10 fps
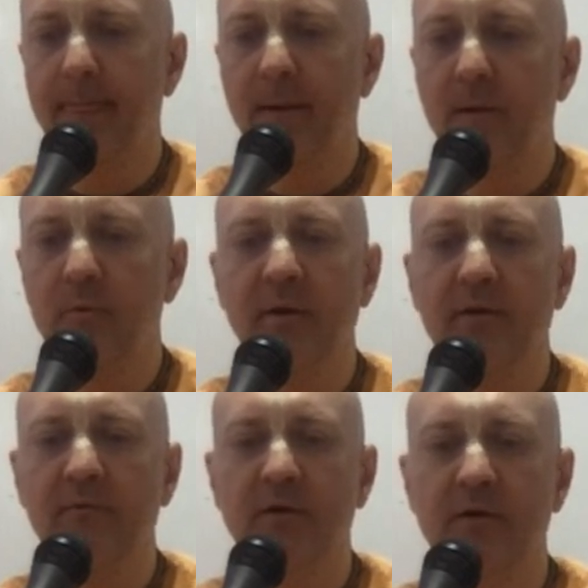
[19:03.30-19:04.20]
Now you might
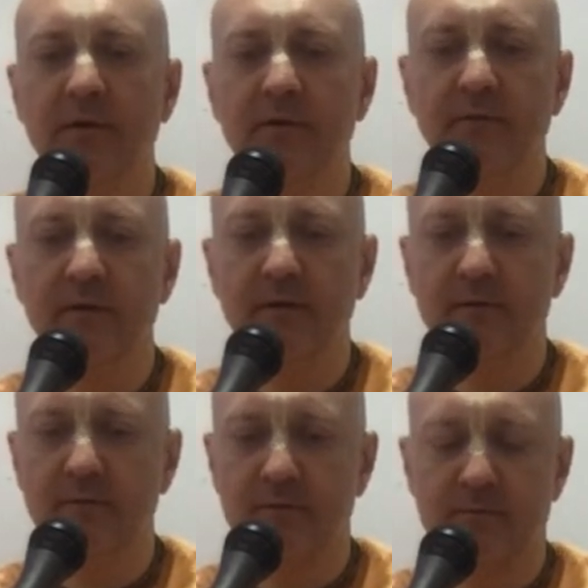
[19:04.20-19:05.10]
have heard this,
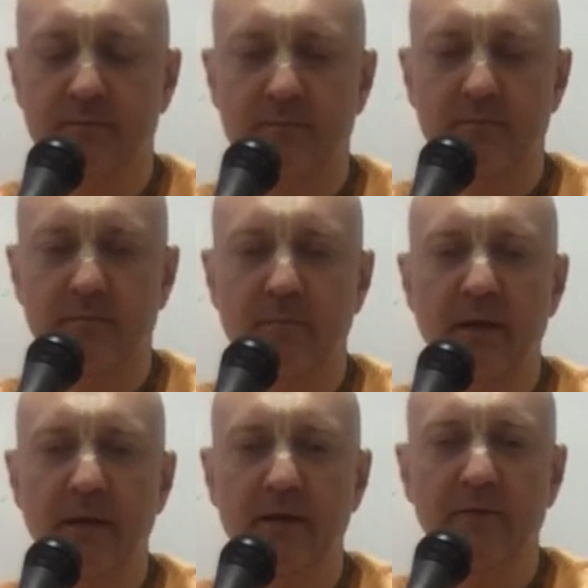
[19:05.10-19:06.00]
that
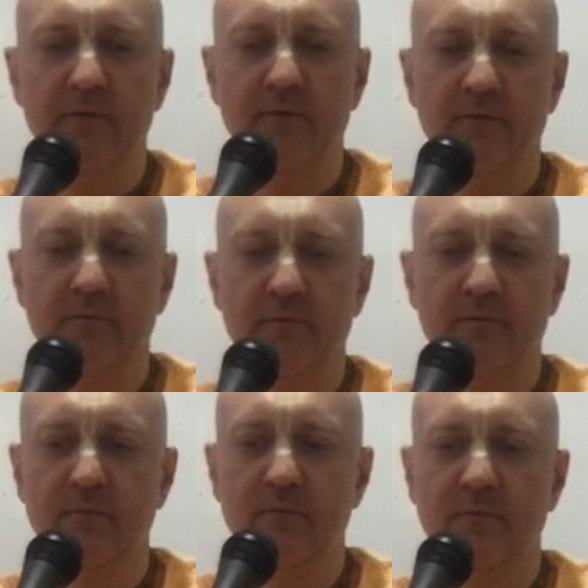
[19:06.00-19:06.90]
man is
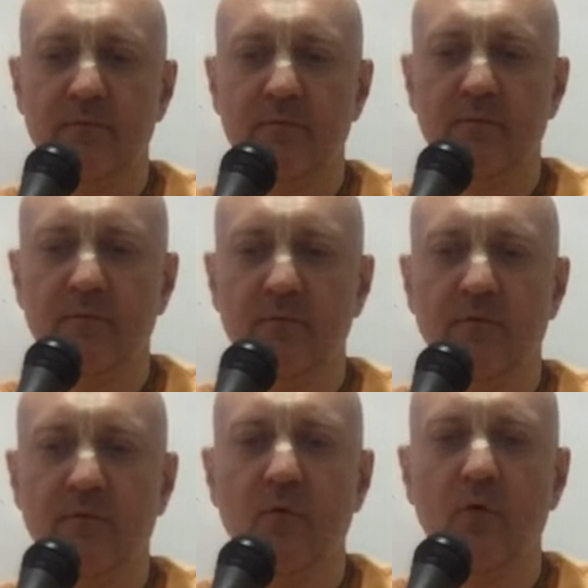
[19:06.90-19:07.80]

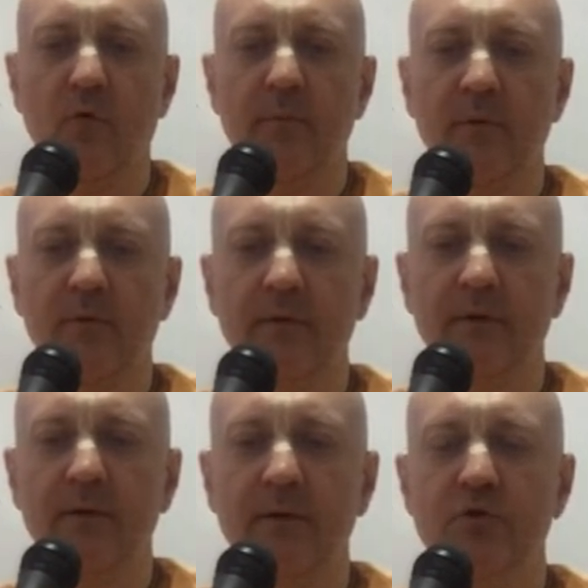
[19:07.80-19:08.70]
born on the
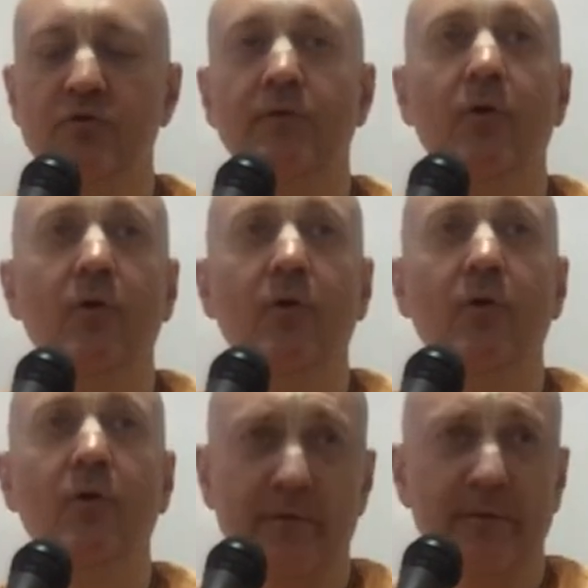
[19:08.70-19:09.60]
image of
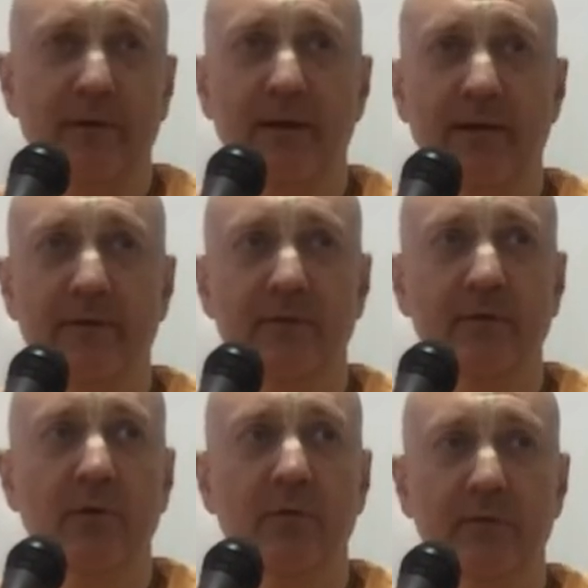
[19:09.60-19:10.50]
God or something like this,
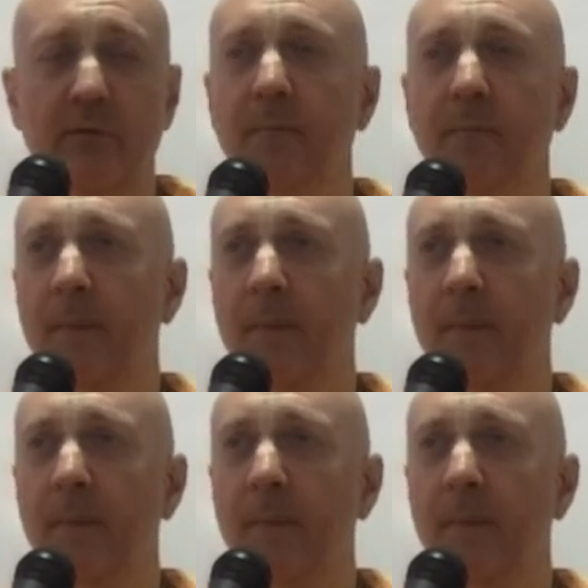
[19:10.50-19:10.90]
it goes, no?